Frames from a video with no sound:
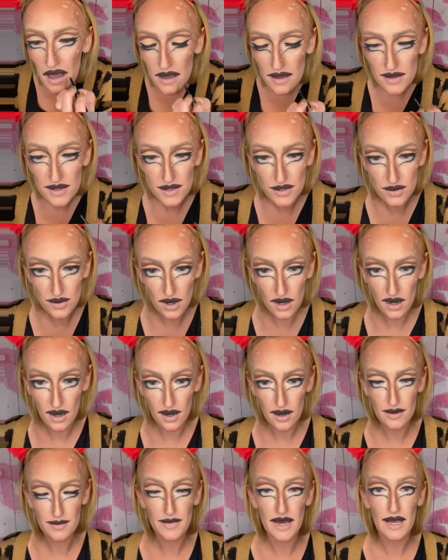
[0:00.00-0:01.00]
draw
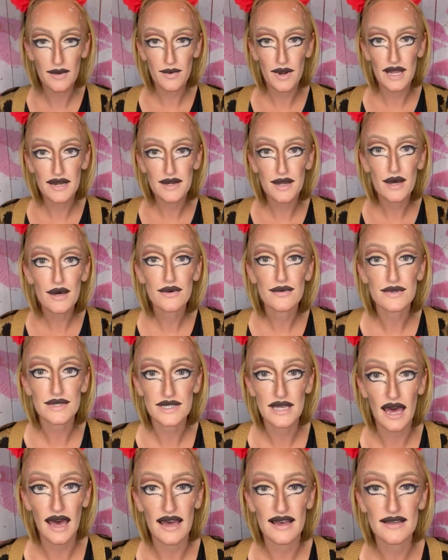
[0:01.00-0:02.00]
on my red nose,
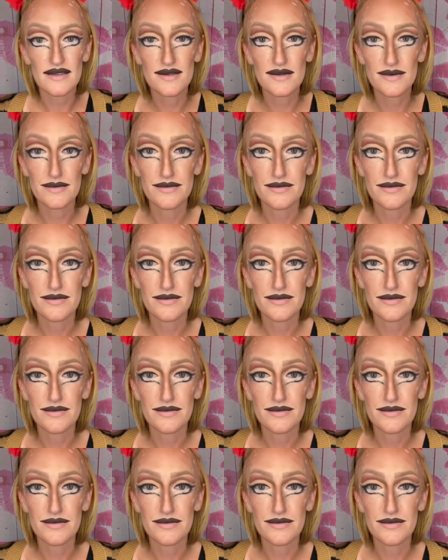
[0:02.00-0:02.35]
guys.